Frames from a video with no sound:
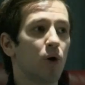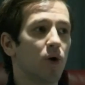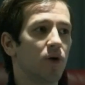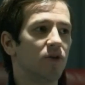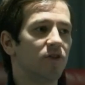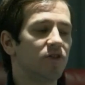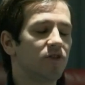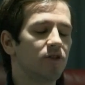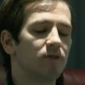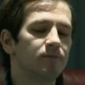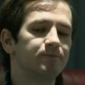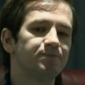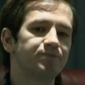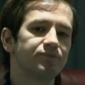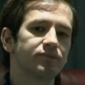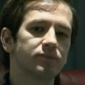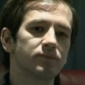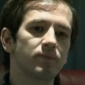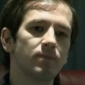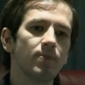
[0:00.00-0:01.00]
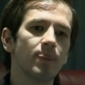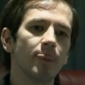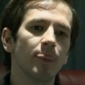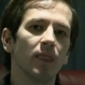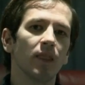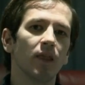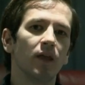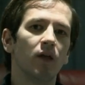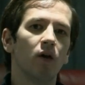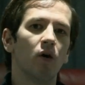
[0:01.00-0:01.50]
push,
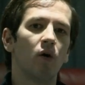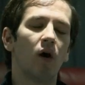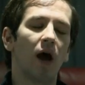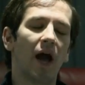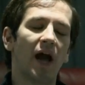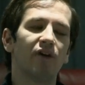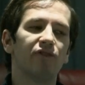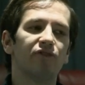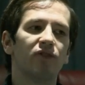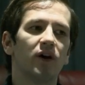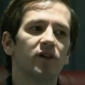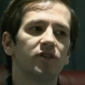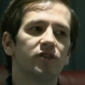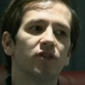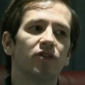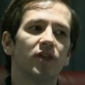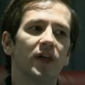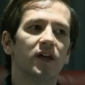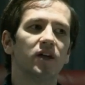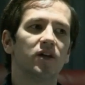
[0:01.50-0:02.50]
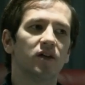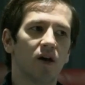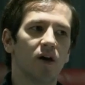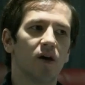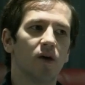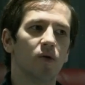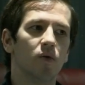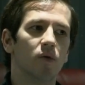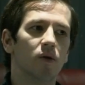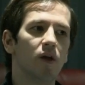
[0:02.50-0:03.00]
or how far should they
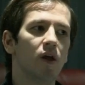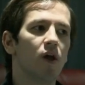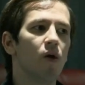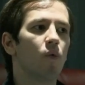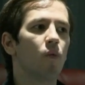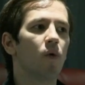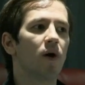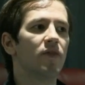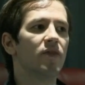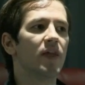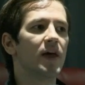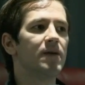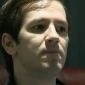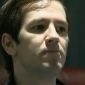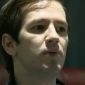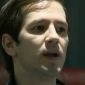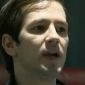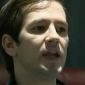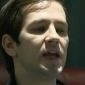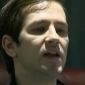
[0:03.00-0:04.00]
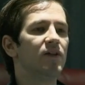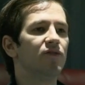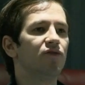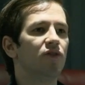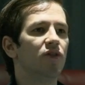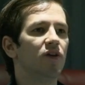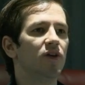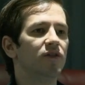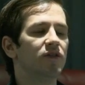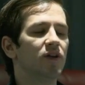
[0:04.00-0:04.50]
go when they believe
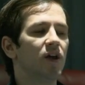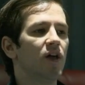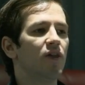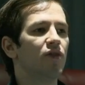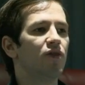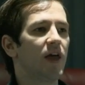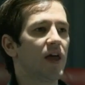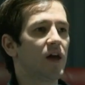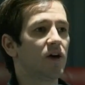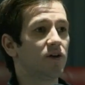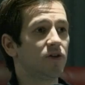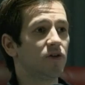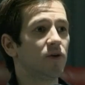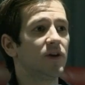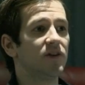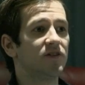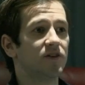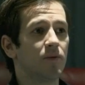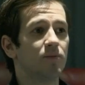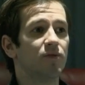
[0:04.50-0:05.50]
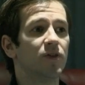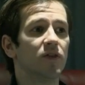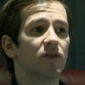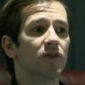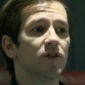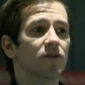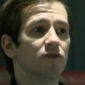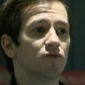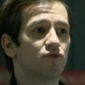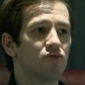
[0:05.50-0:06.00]
that they are doing something
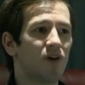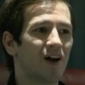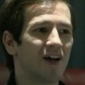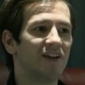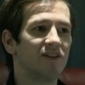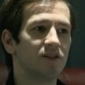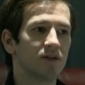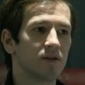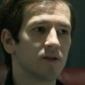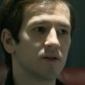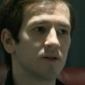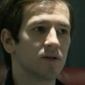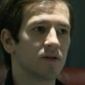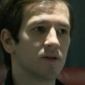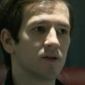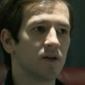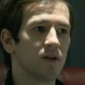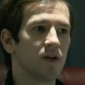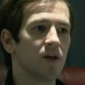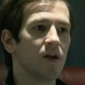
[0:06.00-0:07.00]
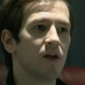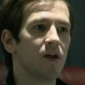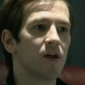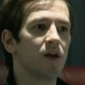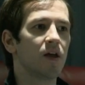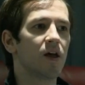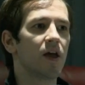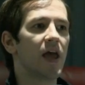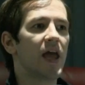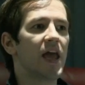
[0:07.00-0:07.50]
that is right,
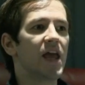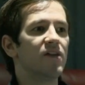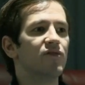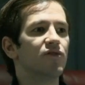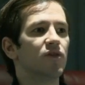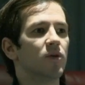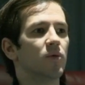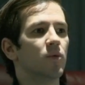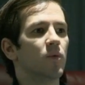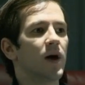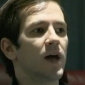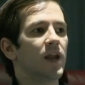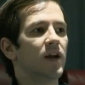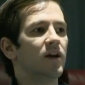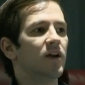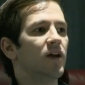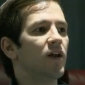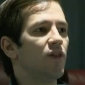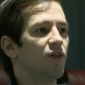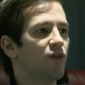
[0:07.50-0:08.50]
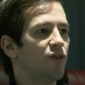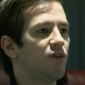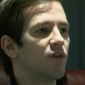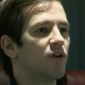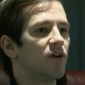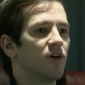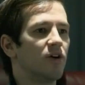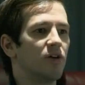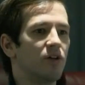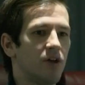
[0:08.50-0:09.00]
even when
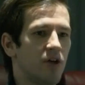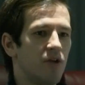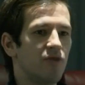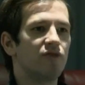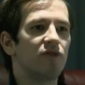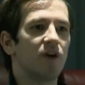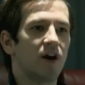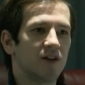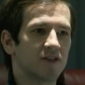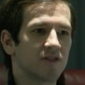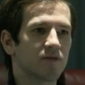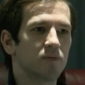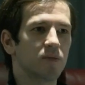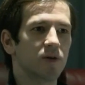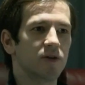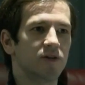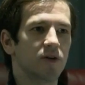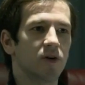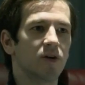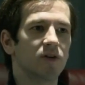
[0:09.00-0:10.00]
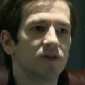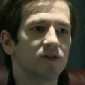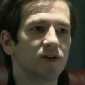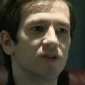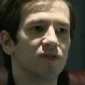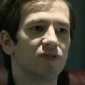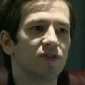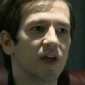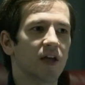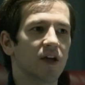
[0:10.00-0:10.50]
the vast majority
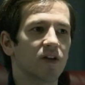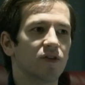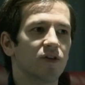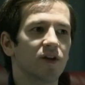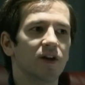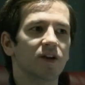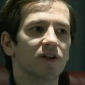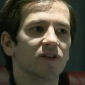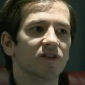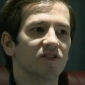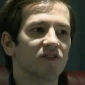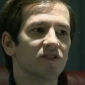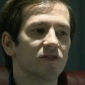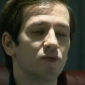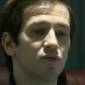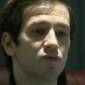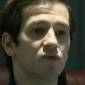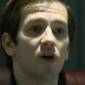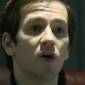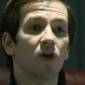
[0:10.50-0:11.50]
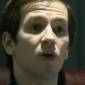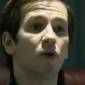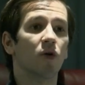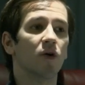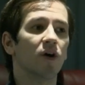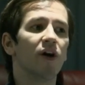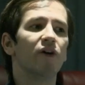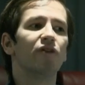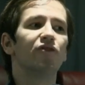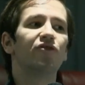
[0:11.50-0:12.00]
think that it is wrong
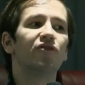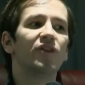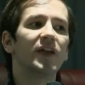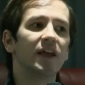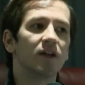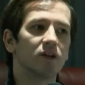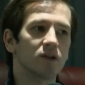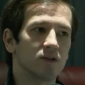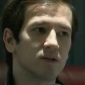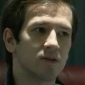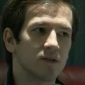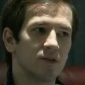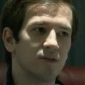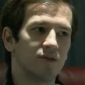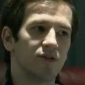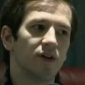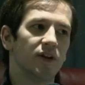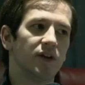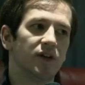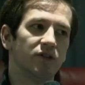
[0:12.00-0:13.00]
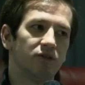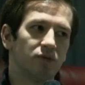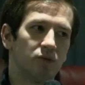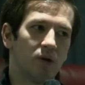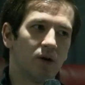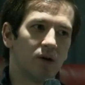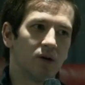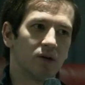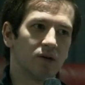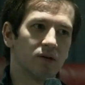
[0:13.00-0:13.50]
or feel that it is
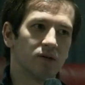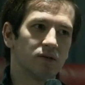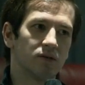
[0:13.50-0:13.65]
wrong?